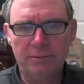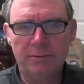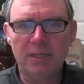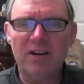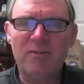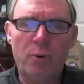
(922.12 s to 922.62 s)

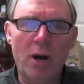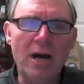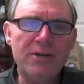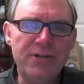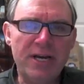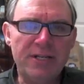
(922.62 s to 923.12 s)
of
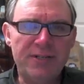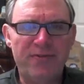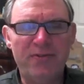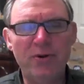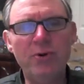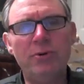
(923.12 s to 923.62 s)
processed
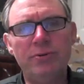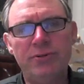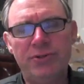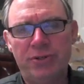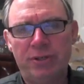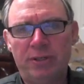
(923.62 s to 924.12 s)

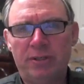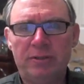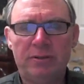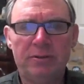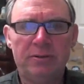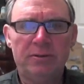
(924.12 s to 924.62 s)
foods.
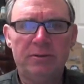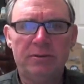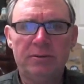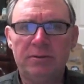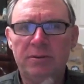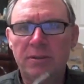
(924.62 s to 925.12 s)

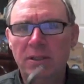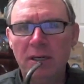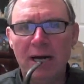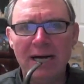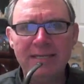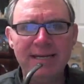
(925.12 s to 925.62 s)

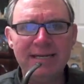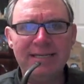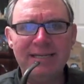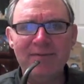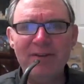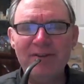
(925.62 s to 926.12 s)
I'd say
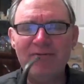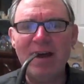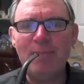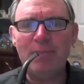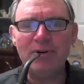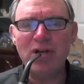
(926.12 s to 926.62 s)

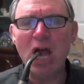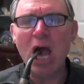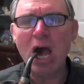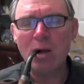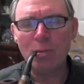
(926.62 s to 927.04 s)
75%